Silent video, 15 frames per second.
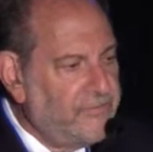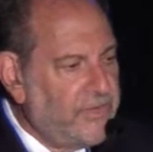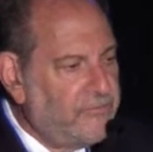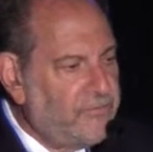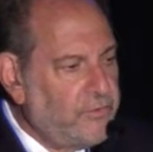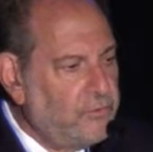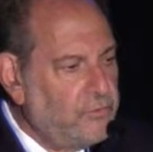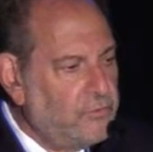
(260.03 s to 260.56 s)

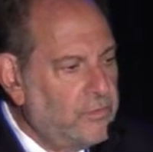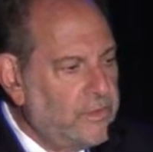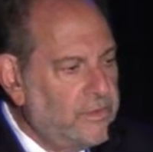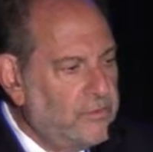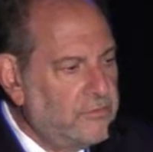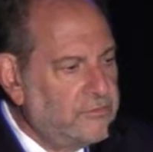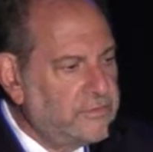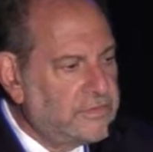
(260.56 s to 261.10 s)
If you
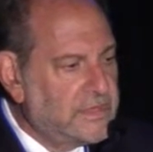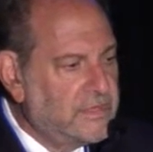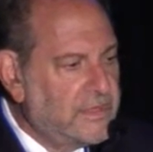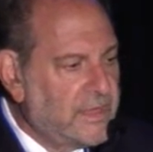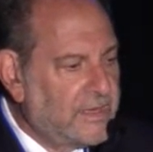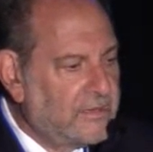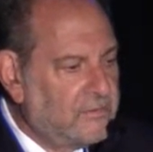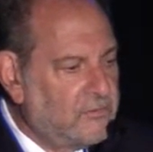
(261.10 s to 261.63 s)
use,
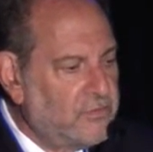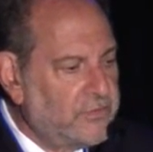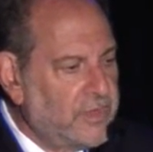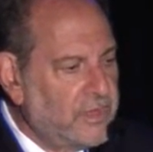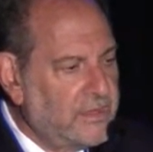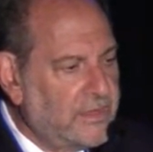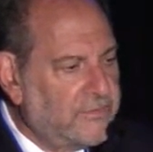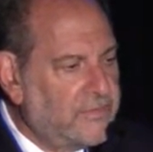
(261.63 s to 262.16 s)
again,
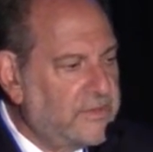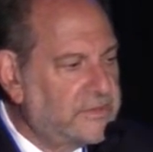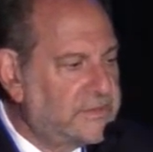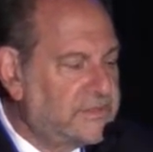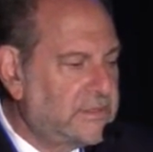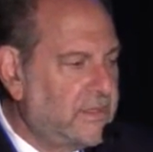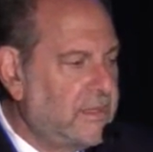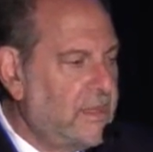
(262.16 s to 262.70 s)
looking at this,